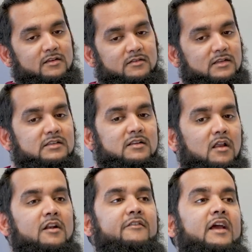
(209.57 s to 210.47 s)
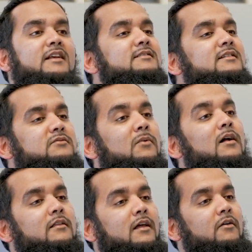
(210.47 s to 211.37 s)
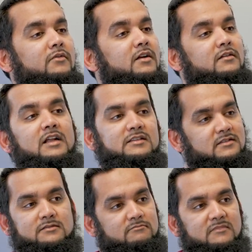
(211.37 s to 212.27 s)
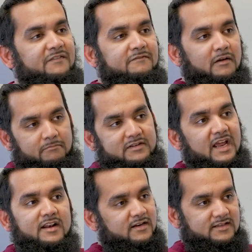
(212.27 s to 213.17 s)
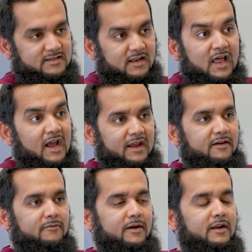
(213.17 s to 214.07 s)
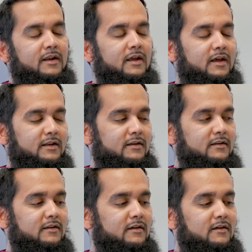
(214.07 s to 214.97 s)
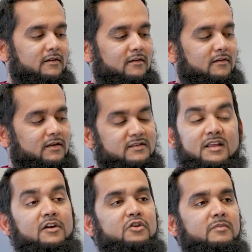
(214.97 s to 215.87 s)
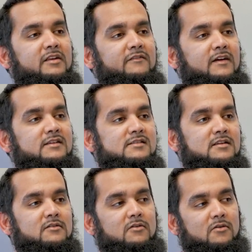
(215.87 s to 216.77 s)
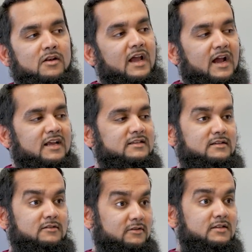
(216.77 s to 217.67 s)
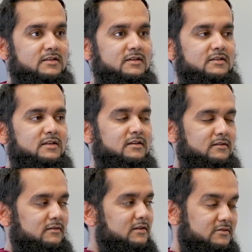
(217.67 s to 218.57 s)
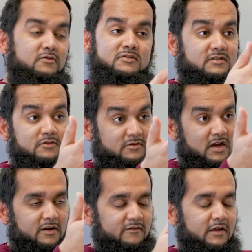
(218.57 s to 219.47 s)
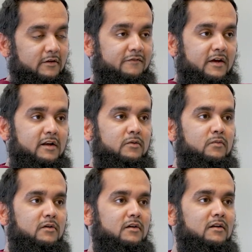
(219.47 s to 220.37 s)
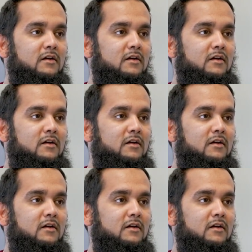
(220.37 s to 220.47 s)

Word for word: there's a lot of excess wealth out there that's the, the data doesn't lie mm-hmm. right mm-hmm. and it's there to be invested all i ask your listeners and this goes to kind of like a final word